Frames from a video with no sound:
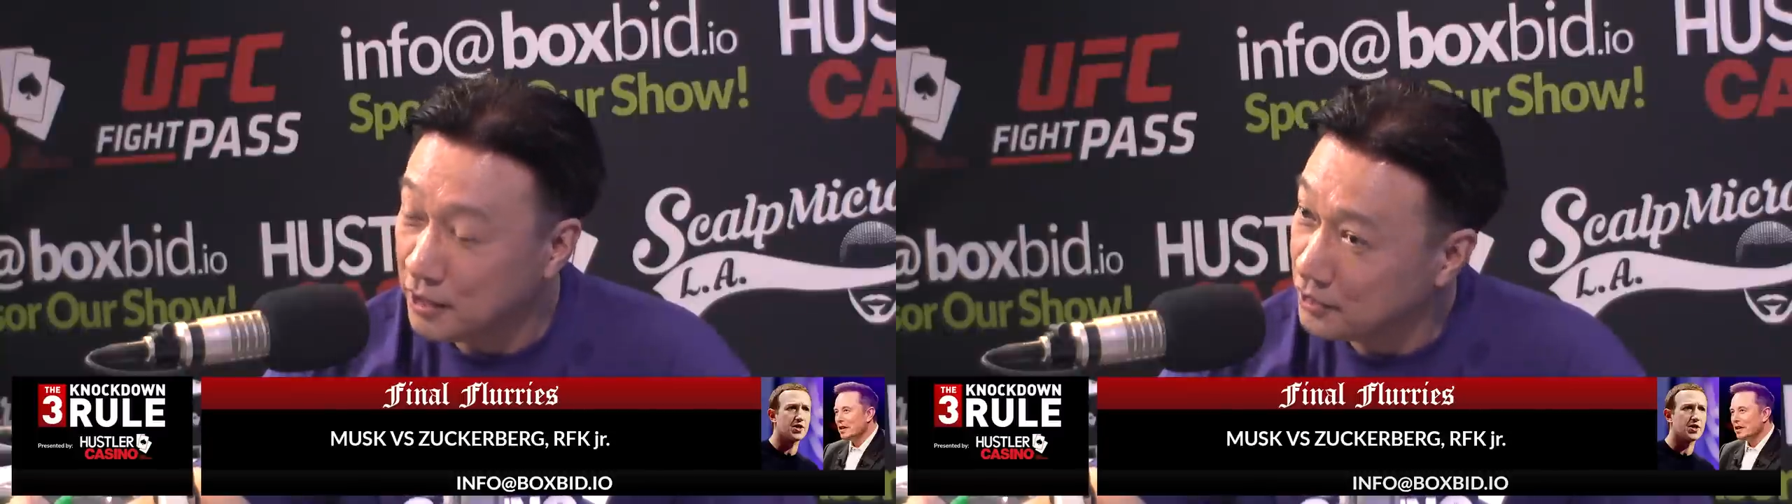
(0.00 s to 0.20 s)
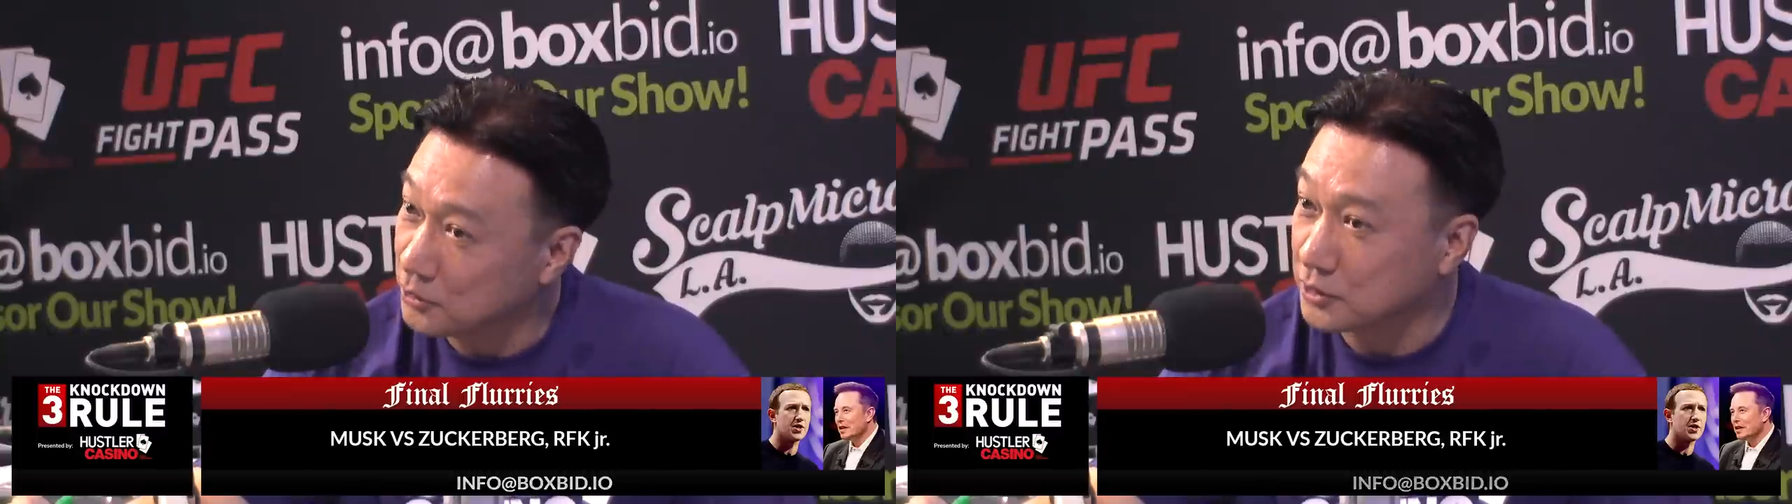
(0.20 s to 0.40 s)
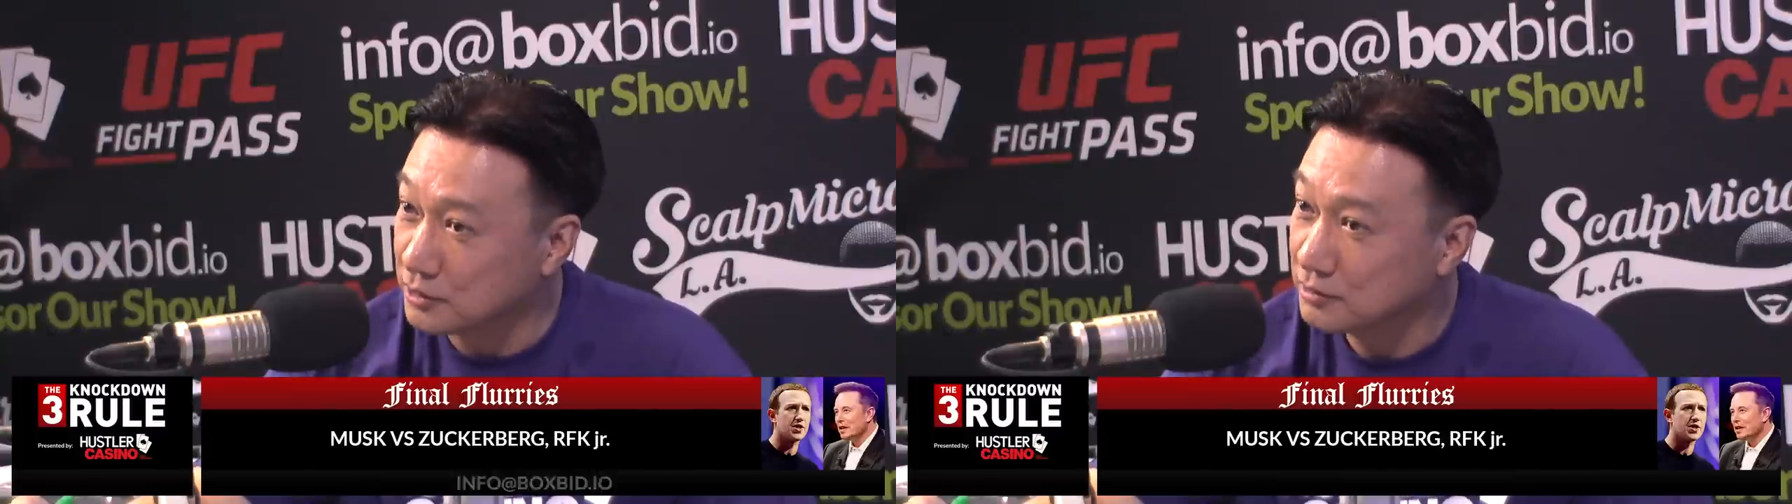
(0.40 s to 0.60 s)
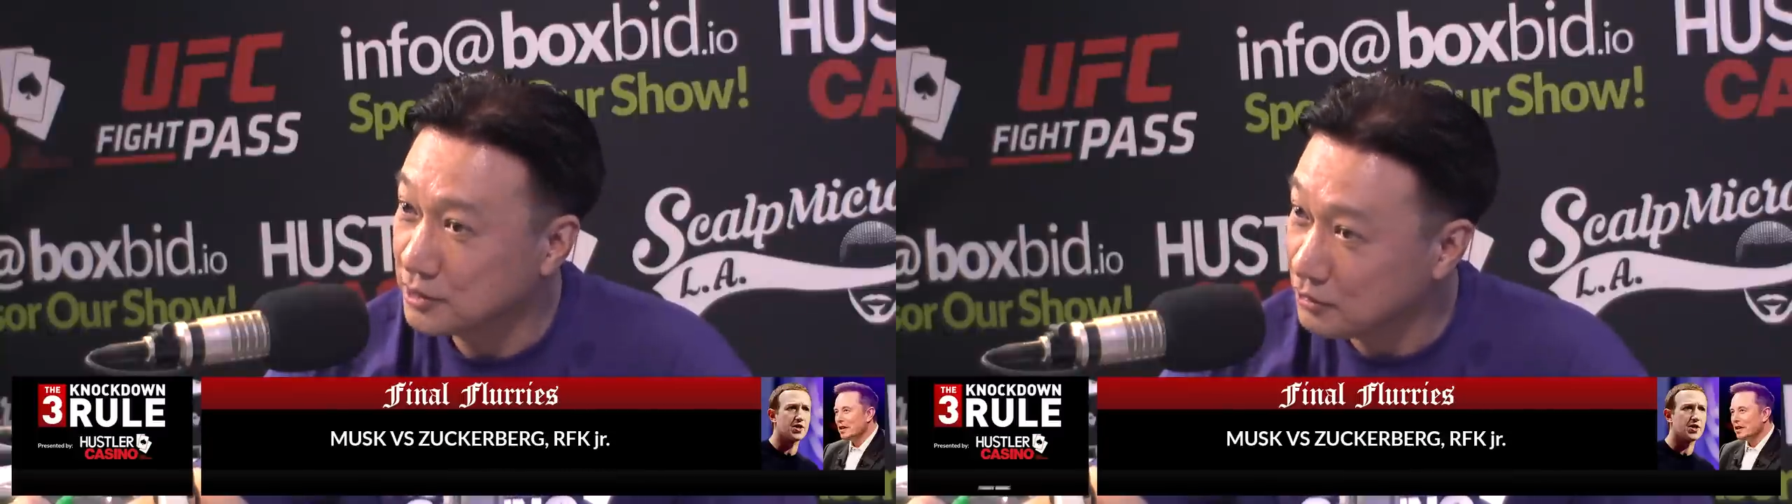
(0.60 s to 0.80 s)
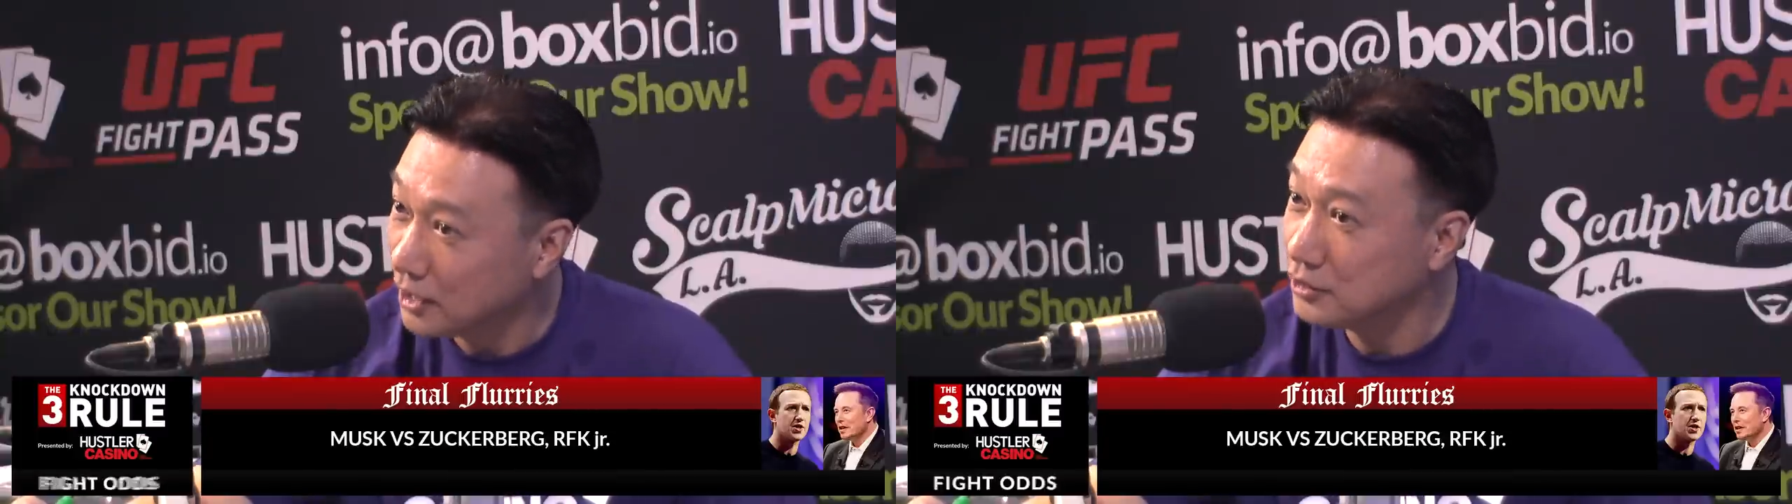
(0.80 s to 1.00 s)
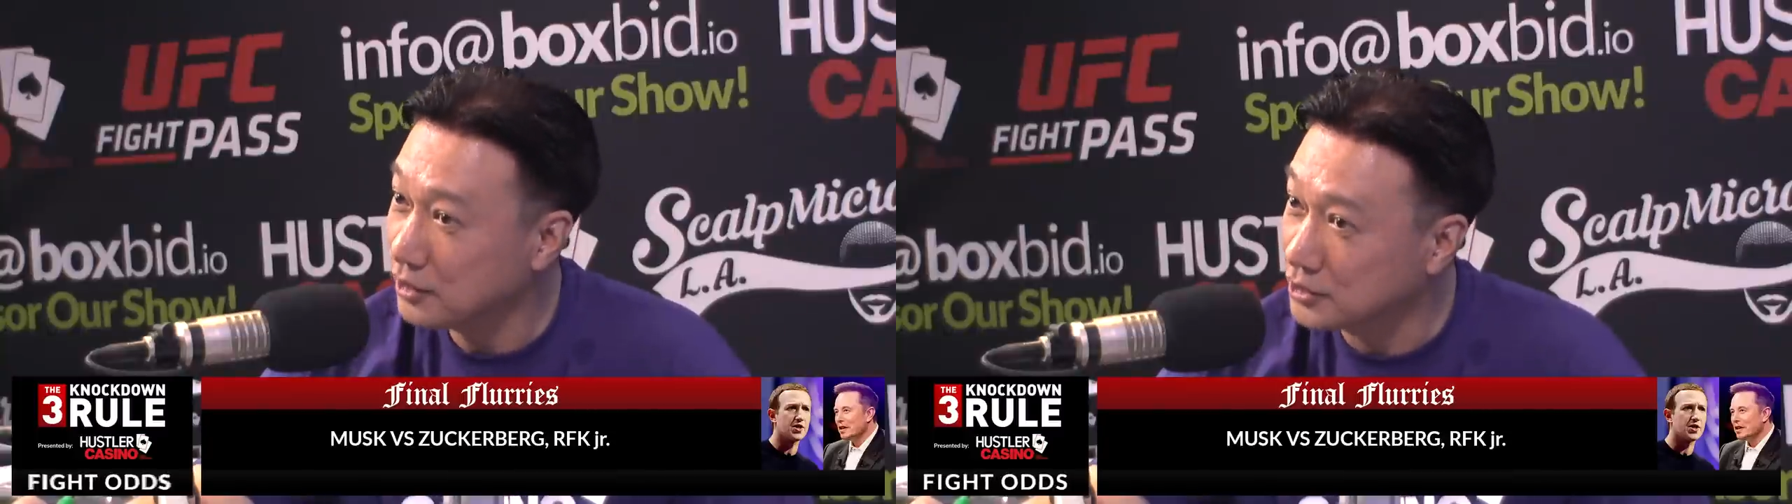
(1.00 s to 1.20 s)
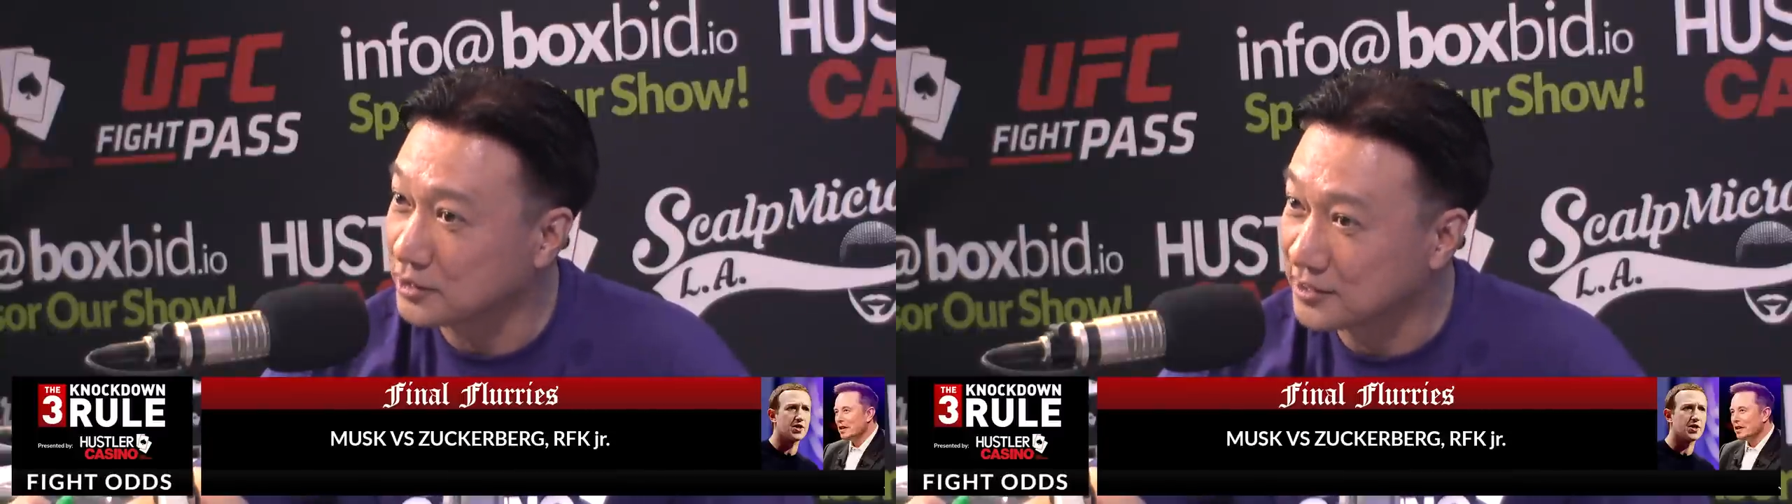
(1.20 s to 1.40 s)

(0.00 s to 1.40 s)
Hollywood. Well, actually, a little